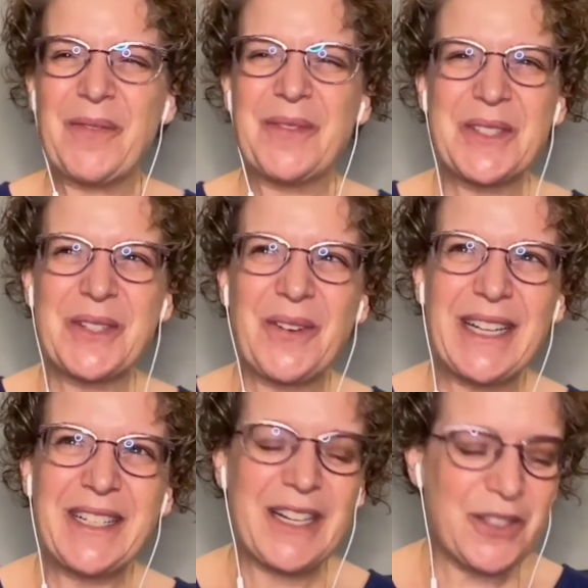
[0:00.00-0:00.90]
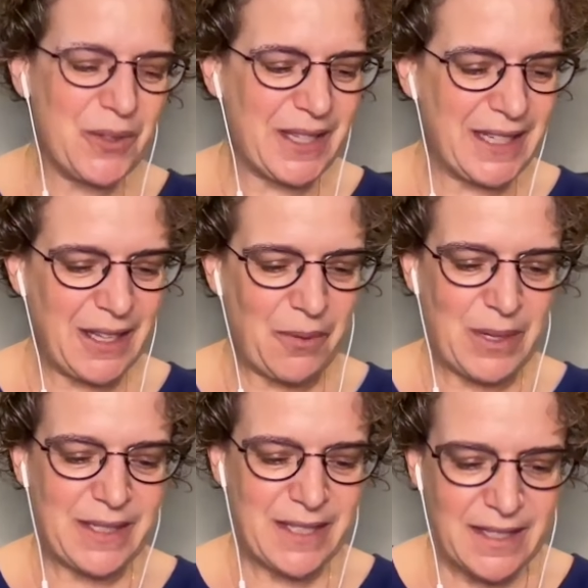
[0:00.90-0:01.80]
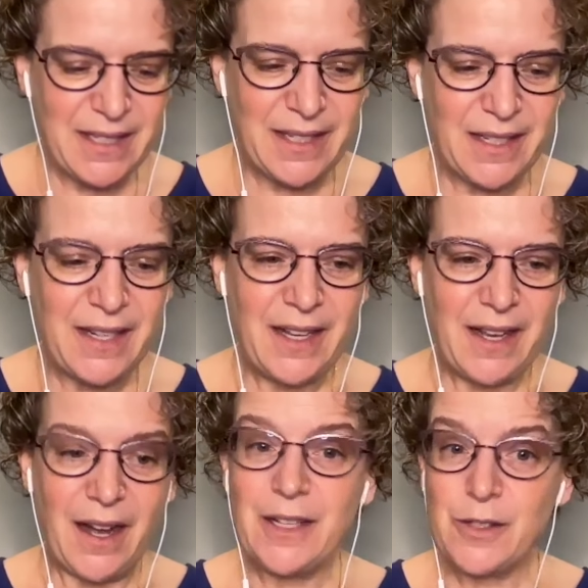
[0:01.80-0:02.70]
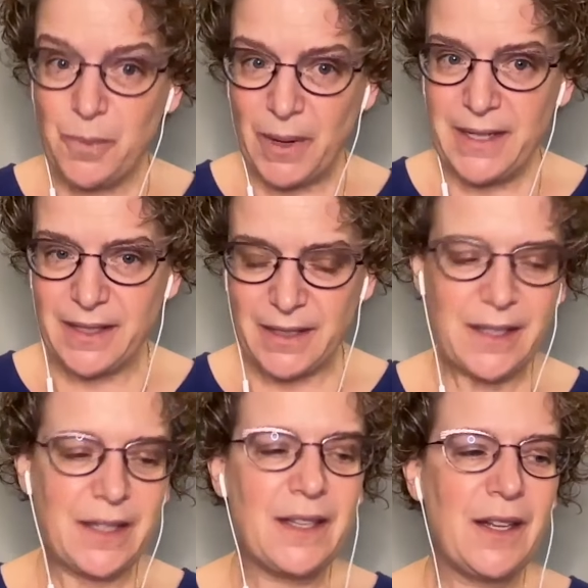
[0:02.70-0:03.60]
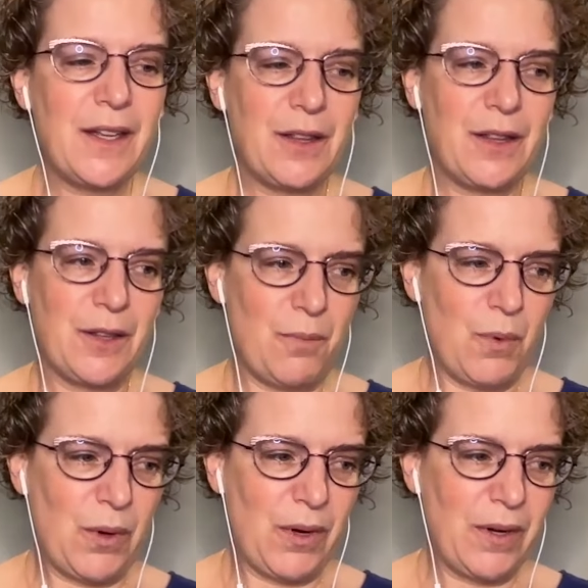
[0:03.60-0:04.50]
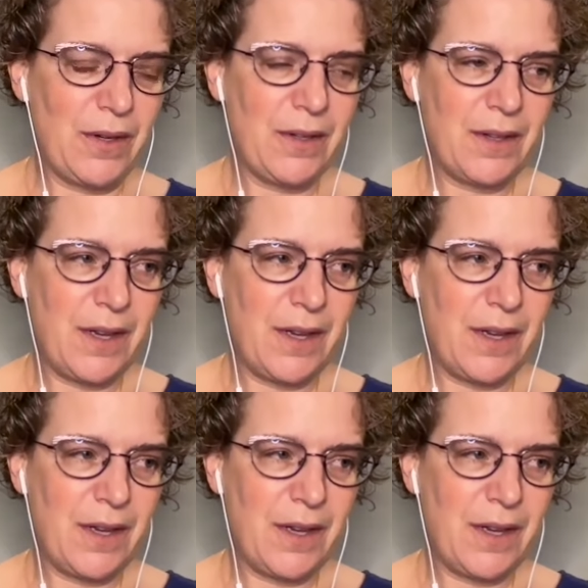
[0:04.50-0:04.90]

So I do think that we see, unsurprisingly, the more